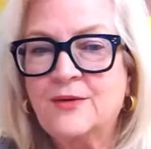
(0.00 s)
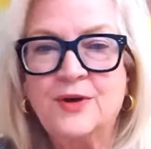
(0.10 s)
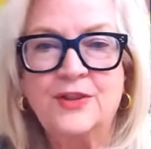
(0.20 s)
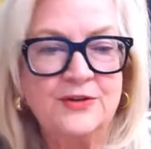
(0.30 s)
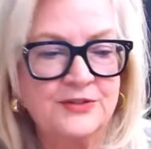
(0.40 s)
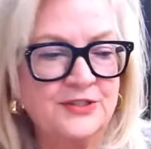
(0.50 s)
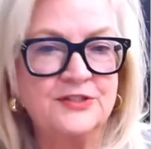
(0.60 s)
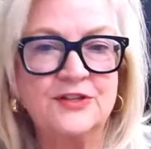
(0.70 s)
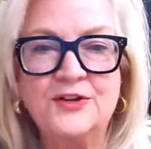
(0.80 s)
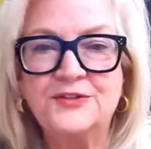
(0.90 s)
whether it's a
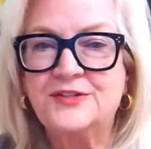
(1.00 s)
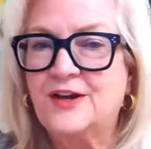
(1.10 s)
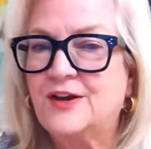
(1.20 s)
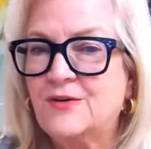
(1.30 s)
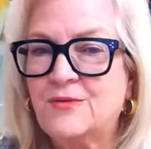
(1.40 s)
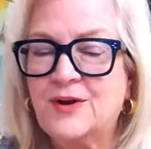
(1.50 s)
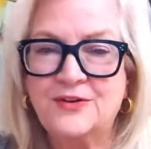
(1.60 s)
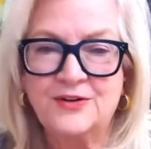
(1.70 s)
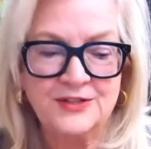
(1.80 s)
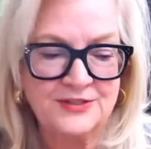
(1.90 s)
salsa or
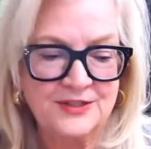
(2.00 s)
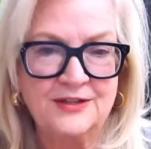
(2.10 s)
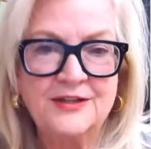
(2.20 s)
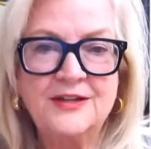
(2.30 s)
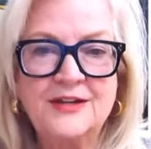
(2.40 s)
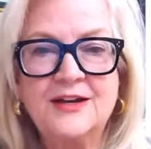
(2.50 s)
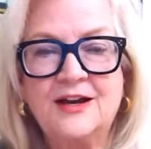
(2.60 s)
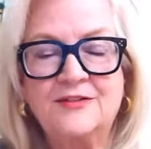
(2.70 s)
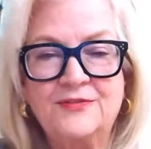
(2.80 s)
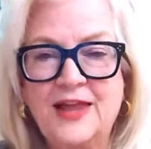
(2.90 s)
whether it's a
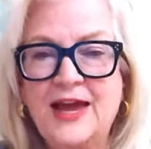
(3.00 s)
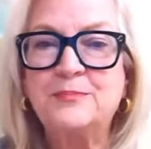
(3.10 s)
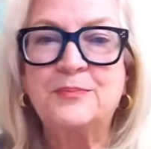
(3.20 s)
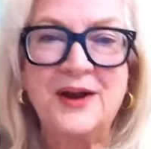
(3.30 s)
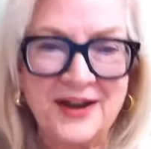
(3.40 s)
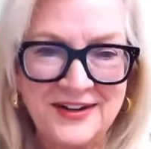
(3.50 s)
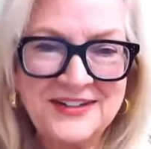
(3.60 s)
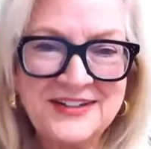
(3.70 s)
flatbread,